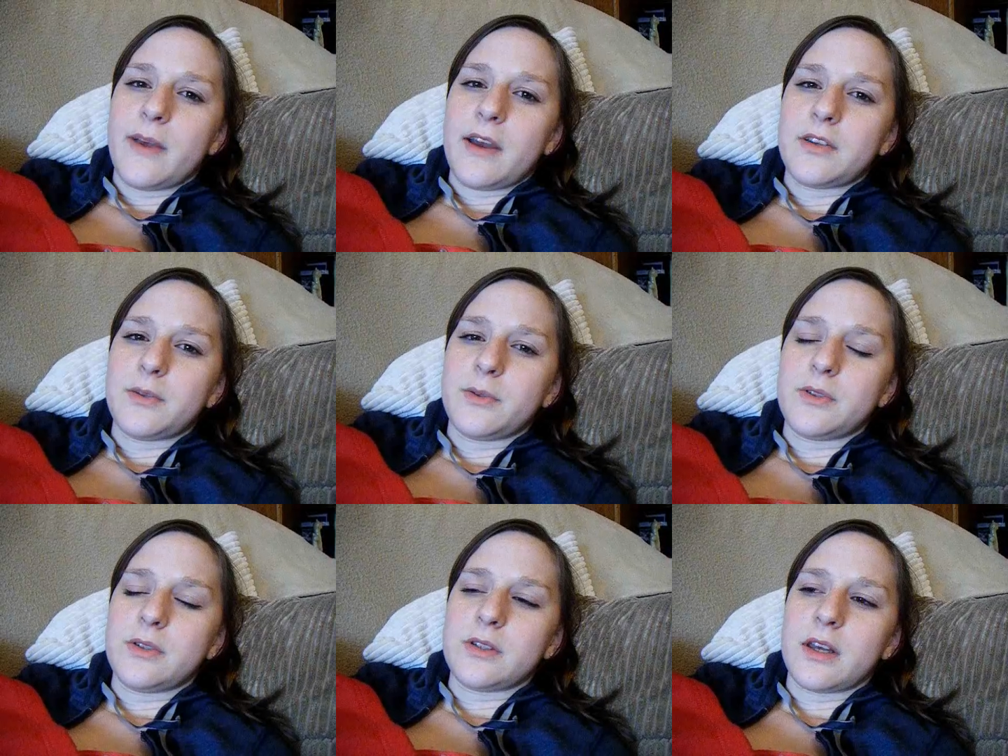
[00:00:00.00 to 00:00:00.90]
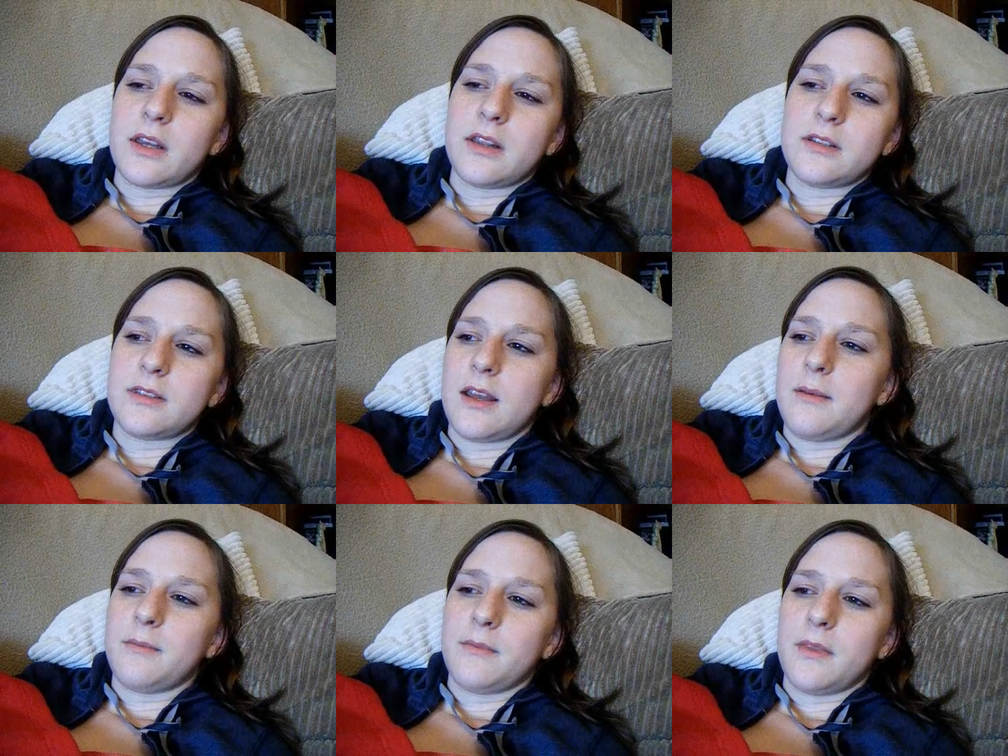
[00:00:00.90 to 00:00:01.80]
Splash, which was like in the
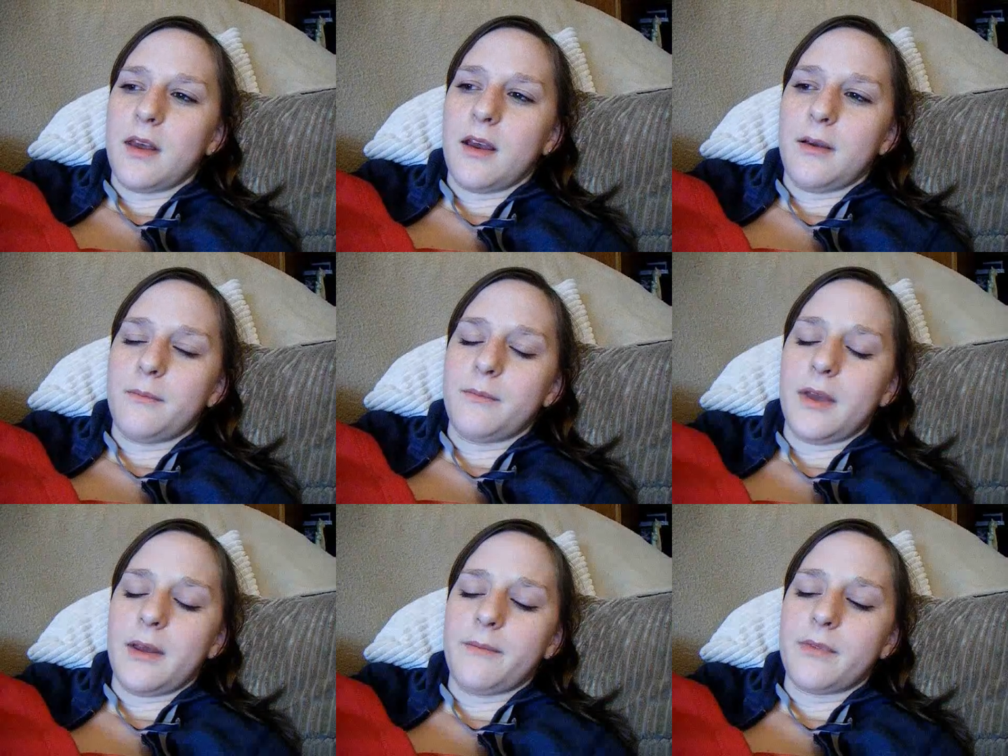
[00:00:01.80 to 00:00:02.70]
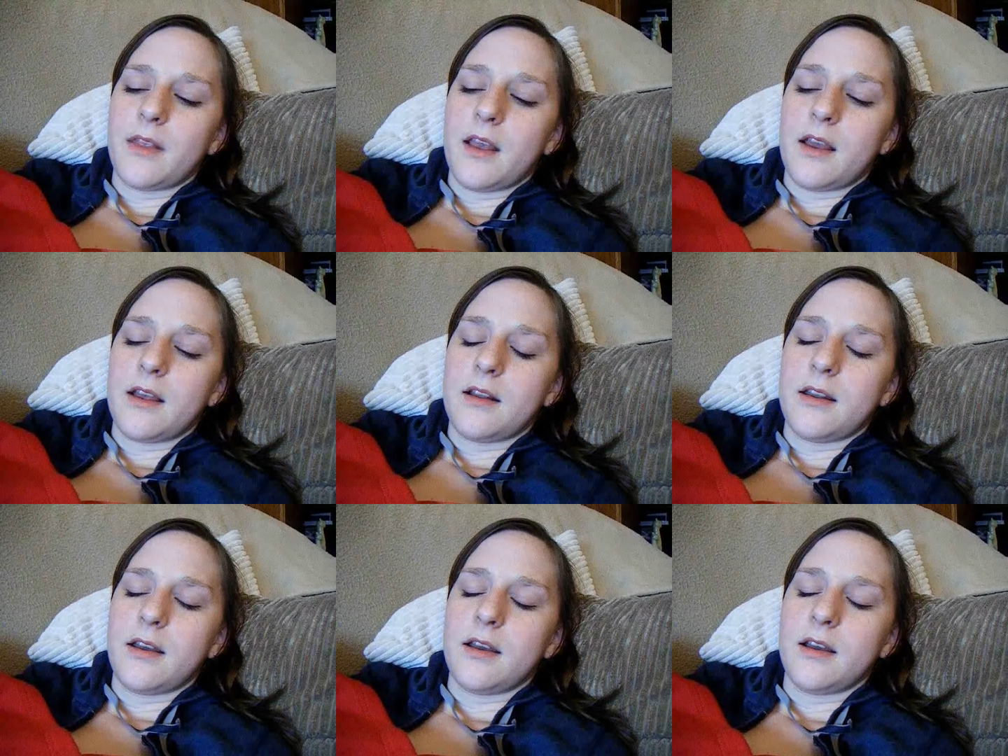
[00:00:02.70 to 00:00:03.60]
same bit,
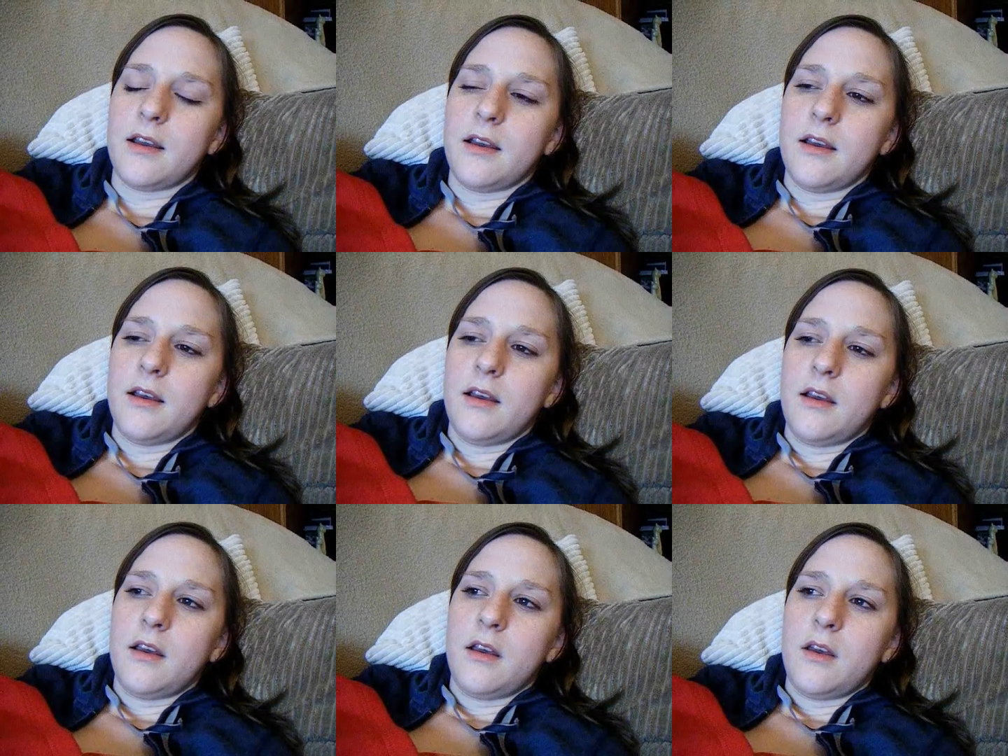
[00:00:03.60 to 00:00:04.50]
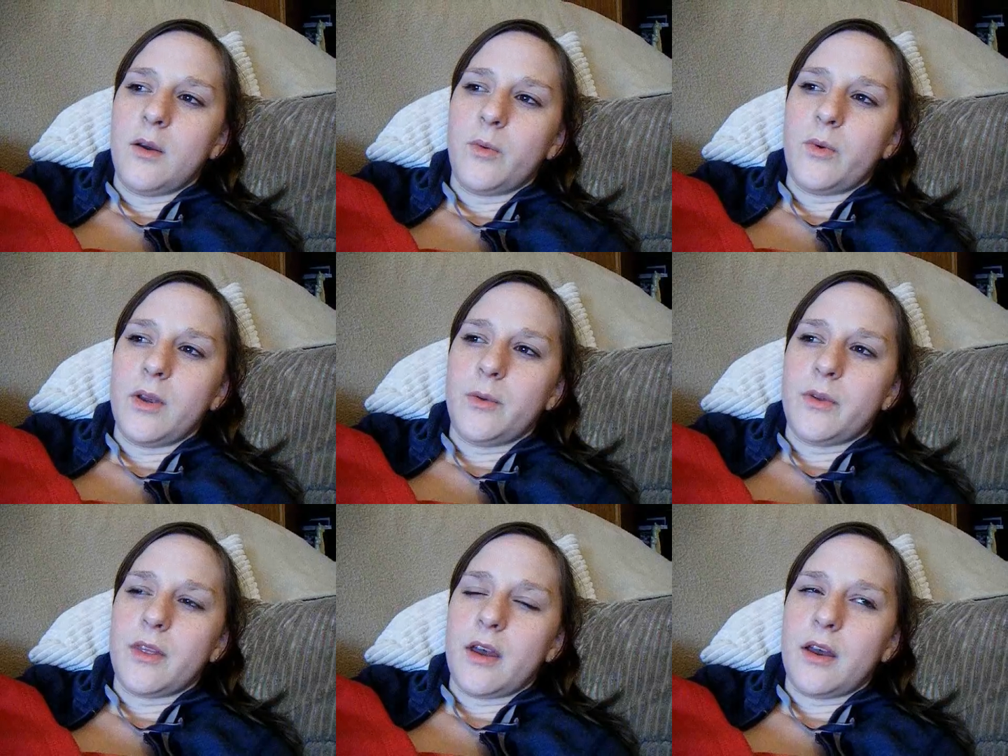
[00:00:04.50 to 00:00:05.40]
and we
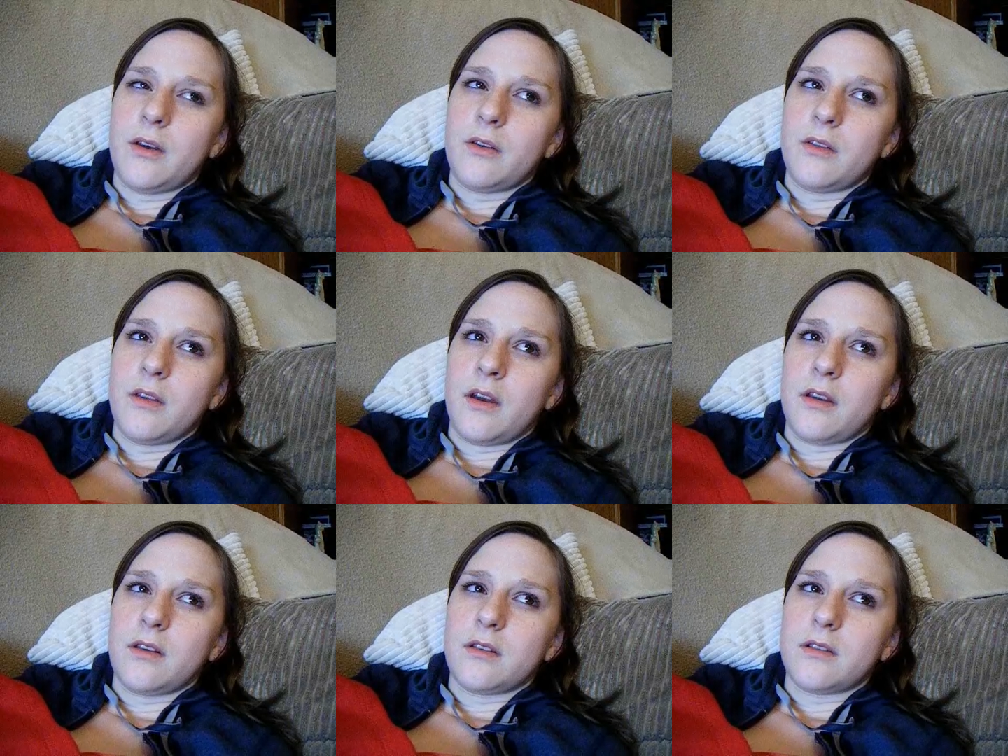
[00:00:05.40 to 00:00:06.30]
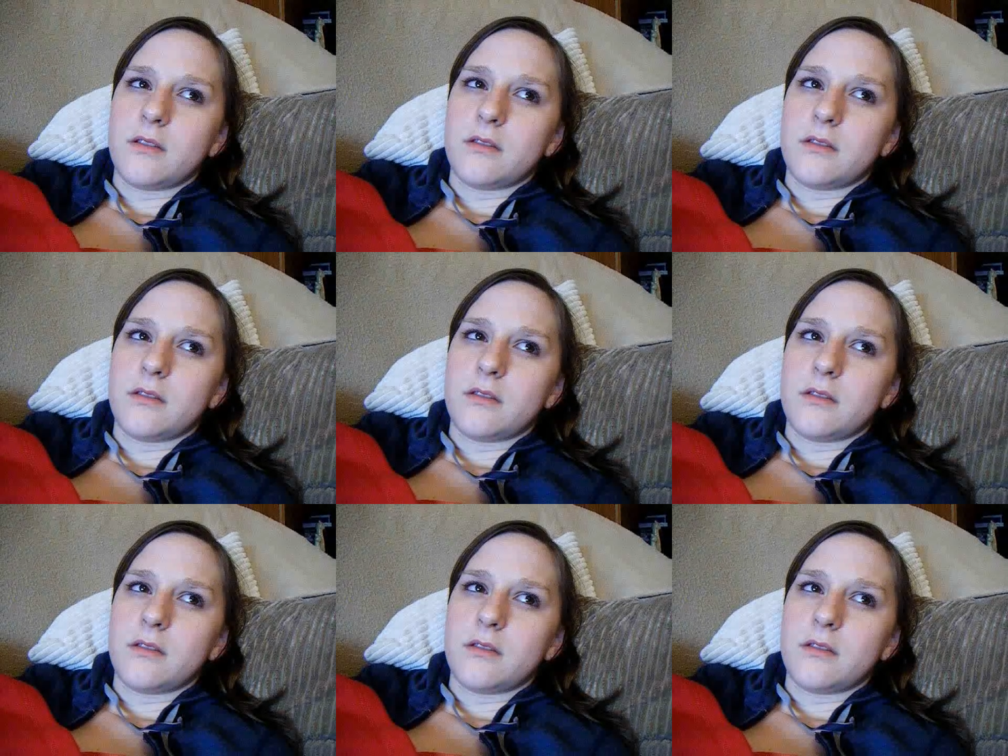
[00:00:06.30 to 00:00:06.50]
were there like